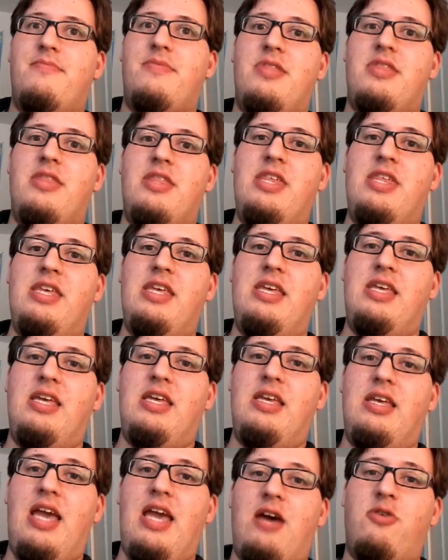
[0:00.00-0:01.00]

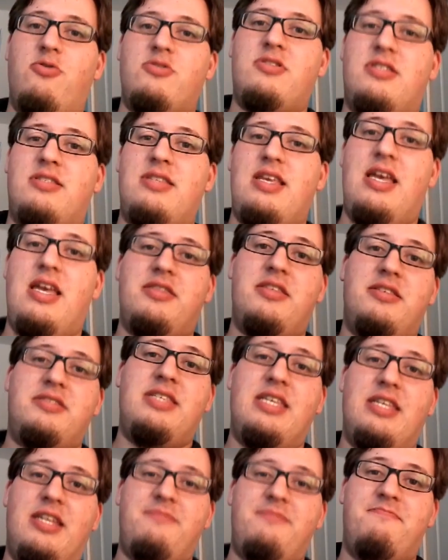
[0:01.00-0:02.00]
the House, and the
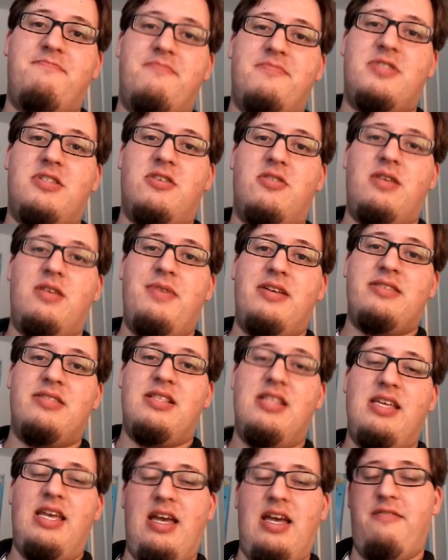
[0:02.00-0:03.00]
Senate. So they
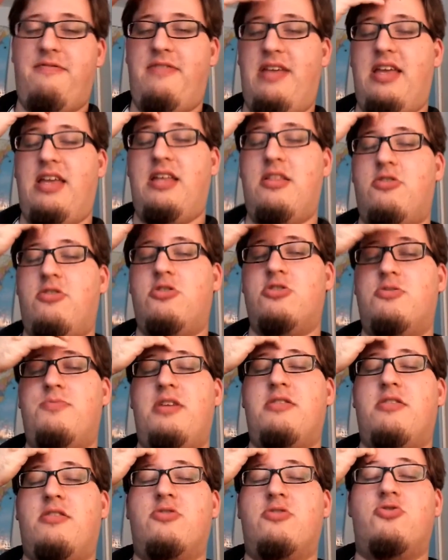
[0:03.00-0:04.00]
basically have a large amount
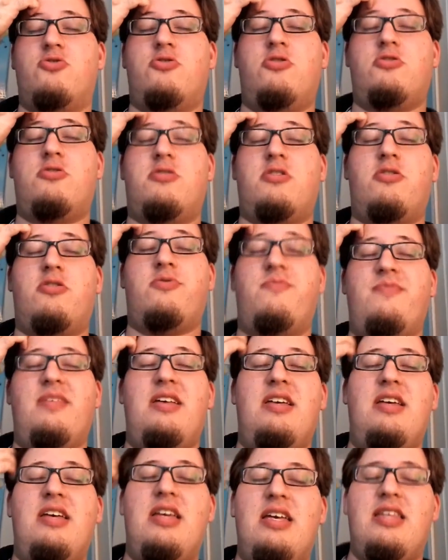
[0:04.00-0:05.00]
of control. So
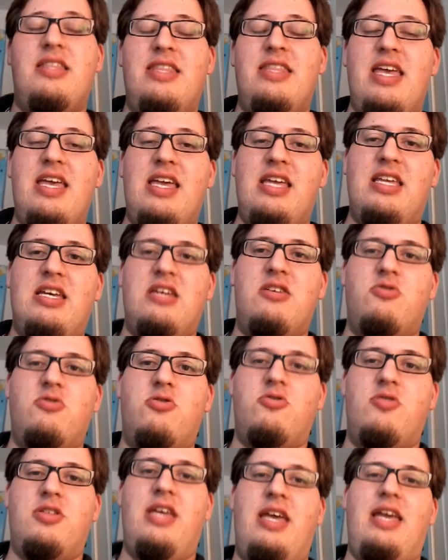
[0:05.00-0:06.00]
they get
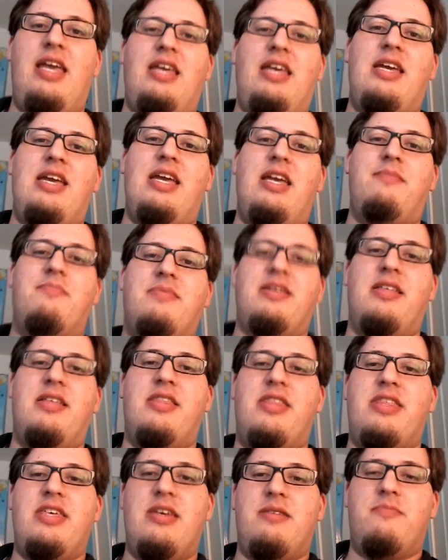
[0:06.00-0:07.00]
all the hate aimed
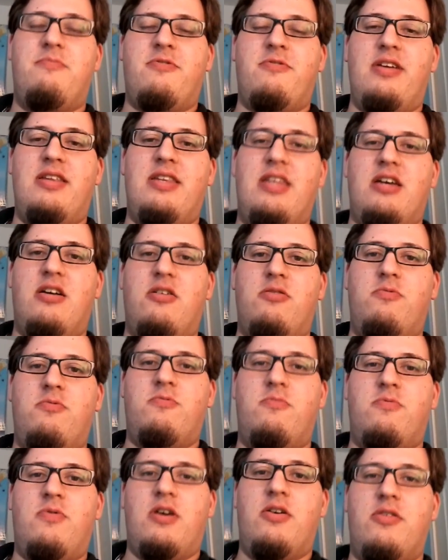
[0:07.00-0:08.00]
at them right now.
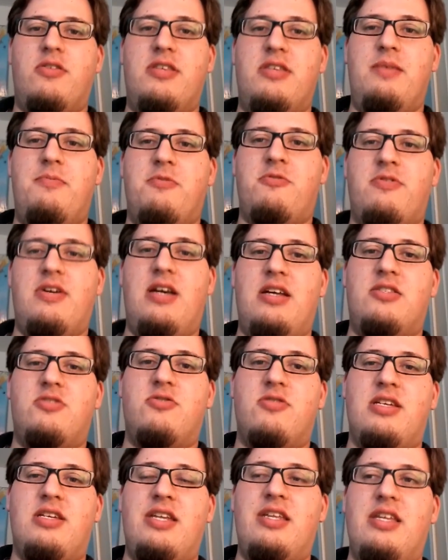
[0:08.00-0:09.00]
While the Democrats
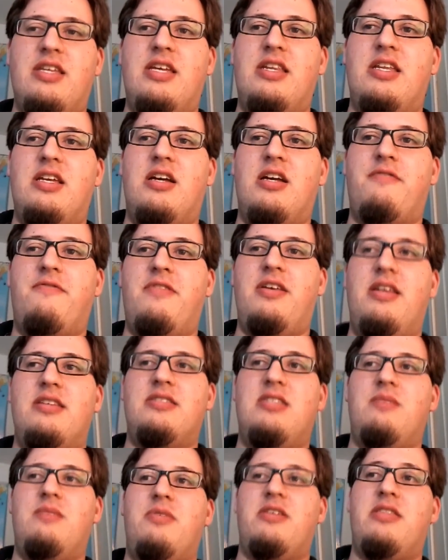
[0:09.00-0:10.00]
are kind of getting off
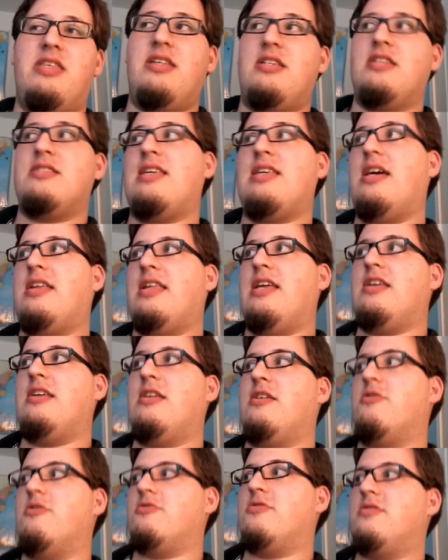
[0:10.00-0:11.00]
easy, but they just had eight
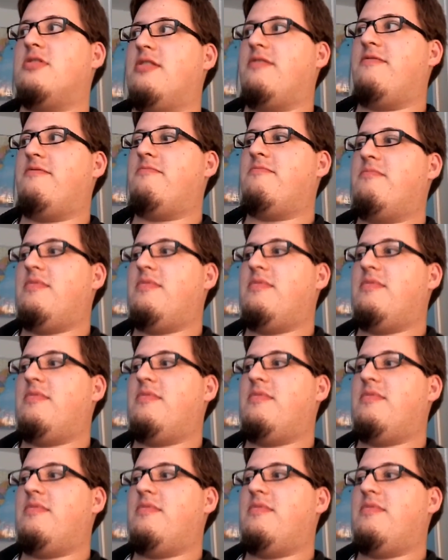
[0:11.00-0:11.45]
years of